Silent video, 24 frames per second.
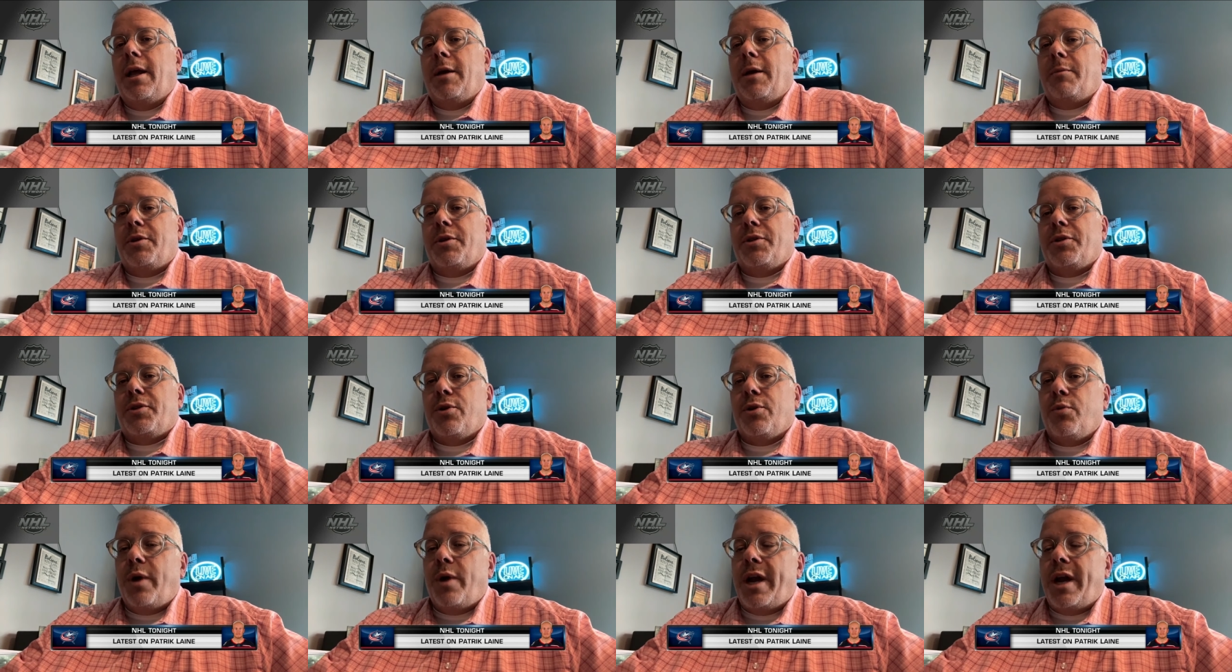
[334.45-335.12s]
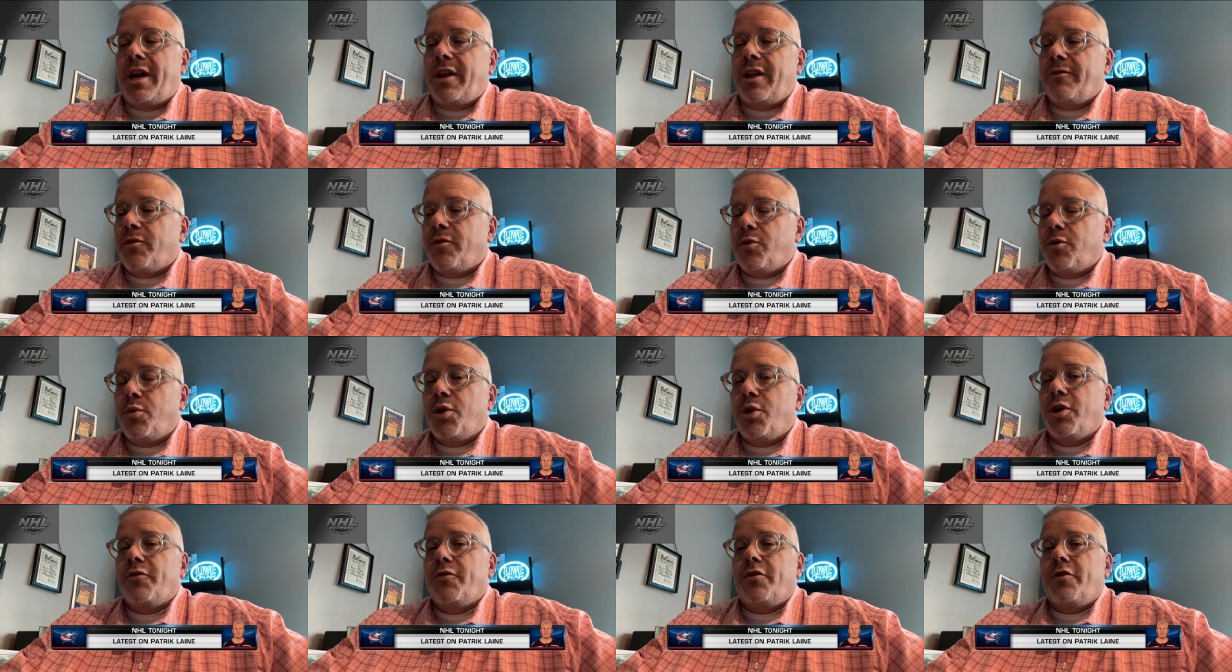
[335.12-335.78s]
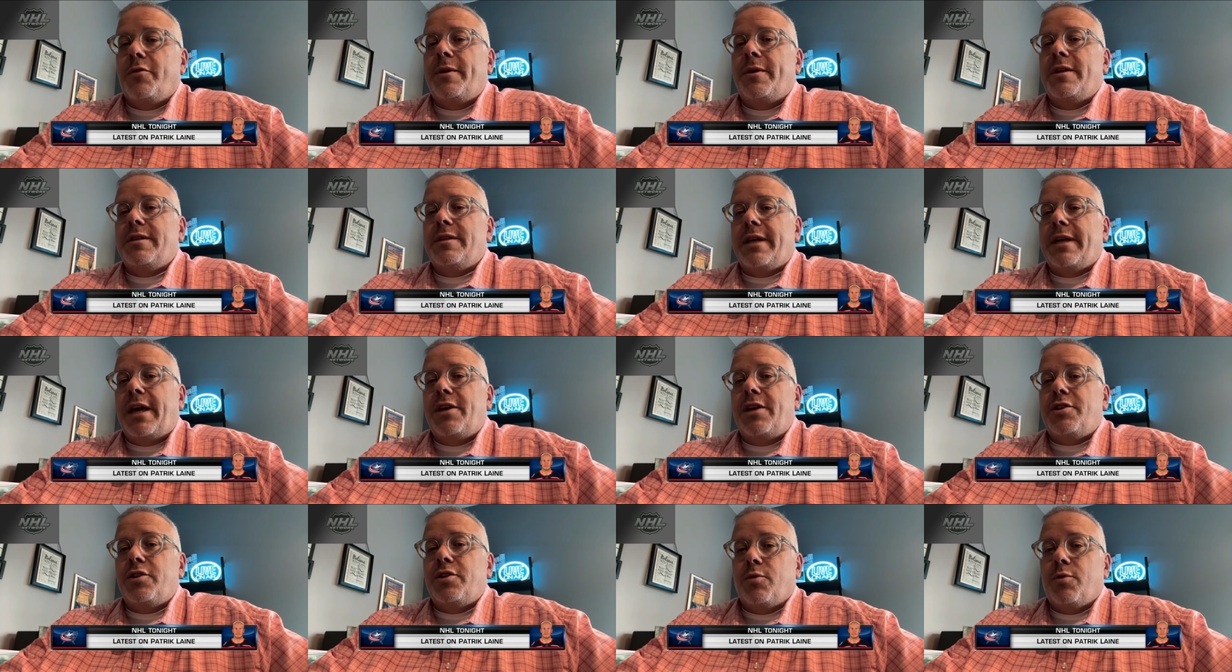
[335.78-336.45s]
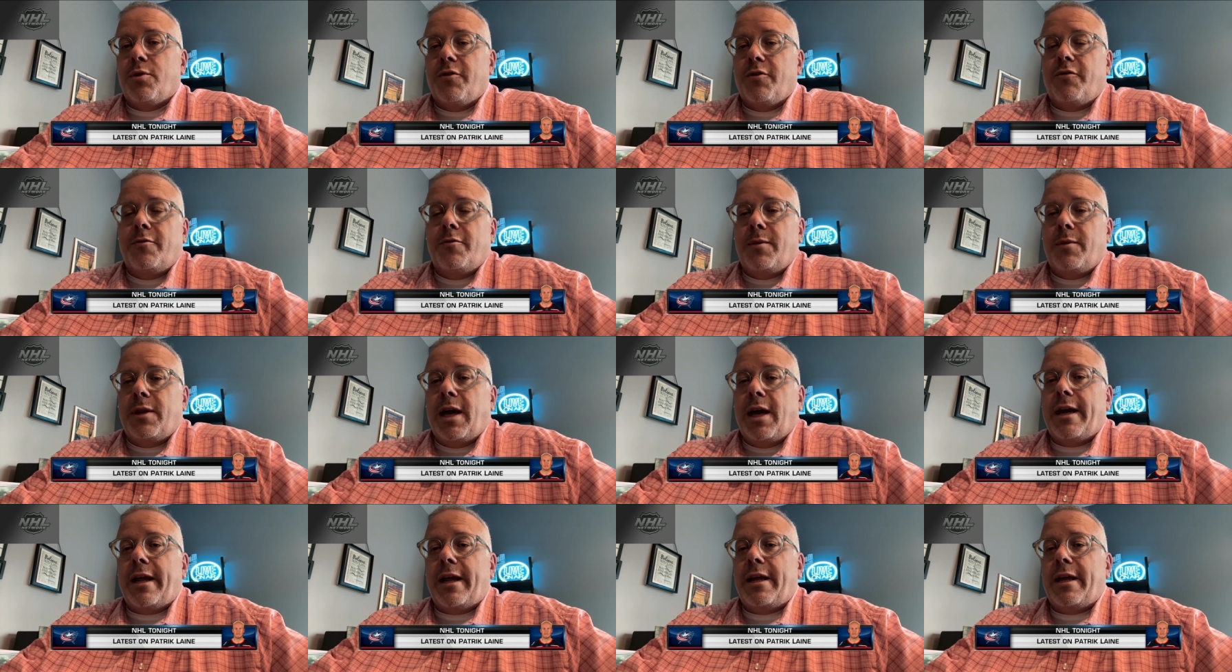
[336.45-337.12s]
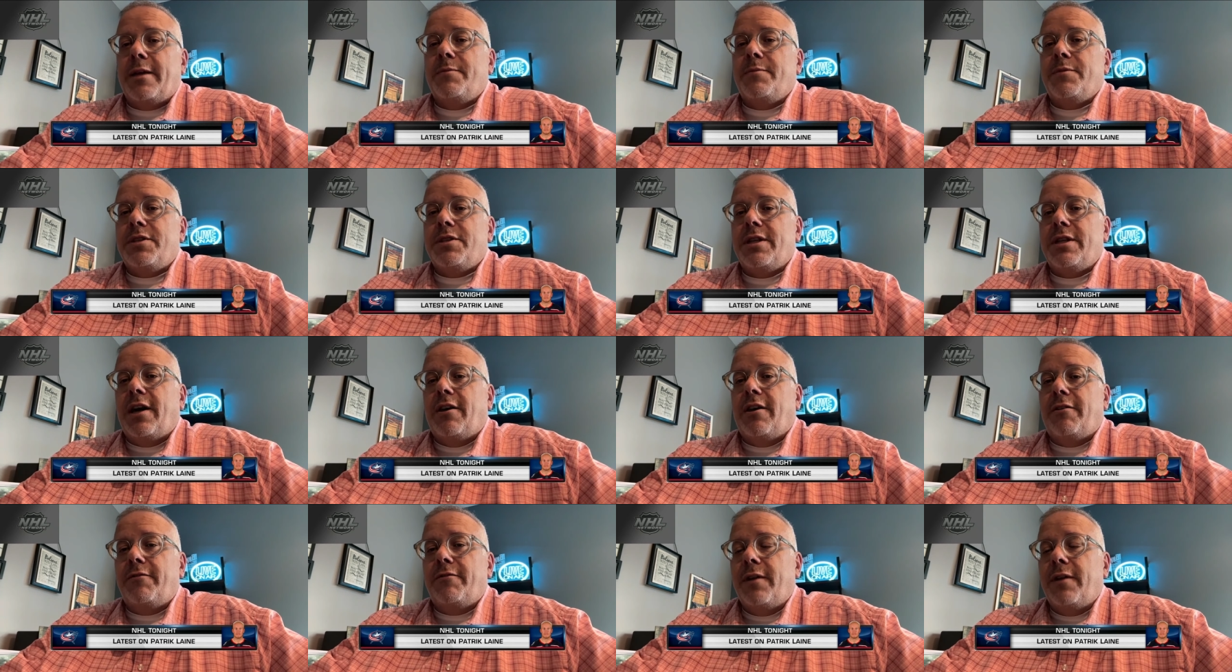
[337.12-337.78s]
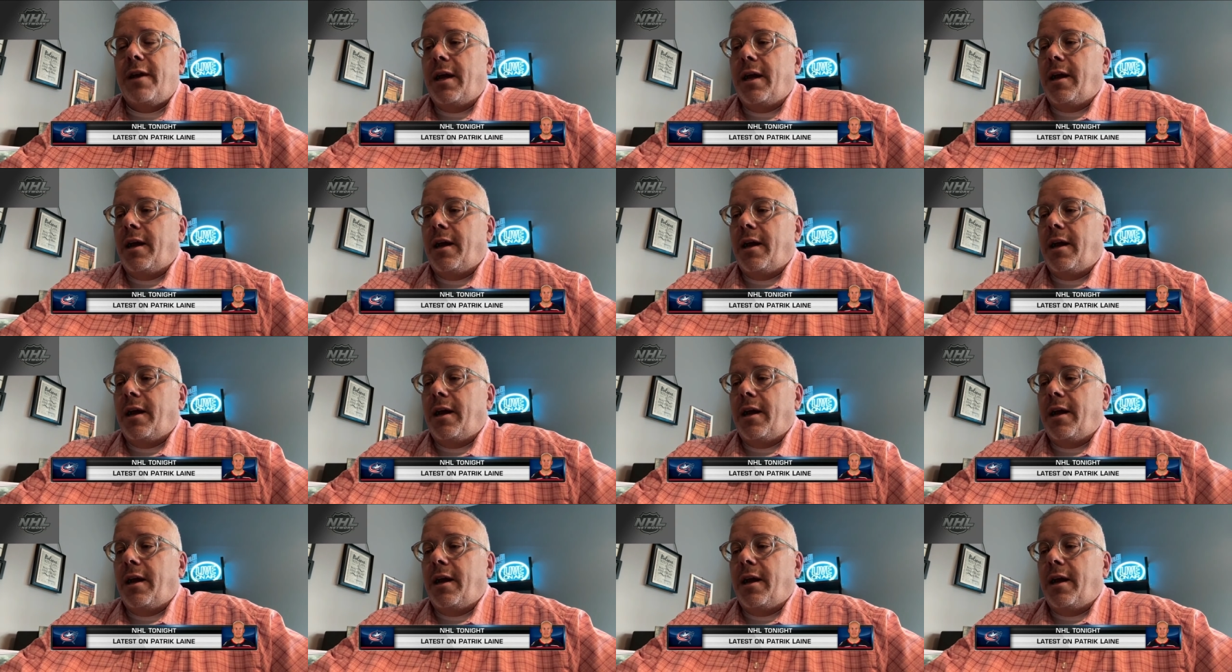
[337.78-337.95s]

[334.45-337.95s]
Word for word: but they're waiting for word from his agent or from Laine himself